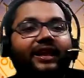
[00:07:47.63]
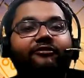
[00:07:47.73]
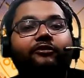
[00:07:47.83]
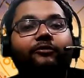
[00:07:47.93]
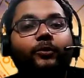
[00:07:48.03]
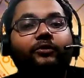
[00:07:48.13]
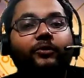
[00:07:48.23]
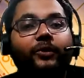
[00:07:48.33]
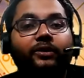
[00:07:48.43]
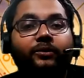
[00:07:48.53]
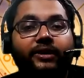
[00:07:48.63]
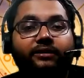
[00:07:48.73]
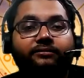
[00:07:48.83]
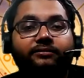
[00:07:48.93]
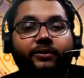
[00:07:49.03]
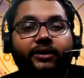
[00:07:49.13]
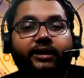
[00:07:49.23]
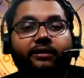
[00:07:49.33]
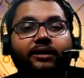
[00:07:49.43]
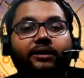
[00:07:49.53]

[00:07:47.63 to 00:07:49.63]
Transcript: life will force you anyway okay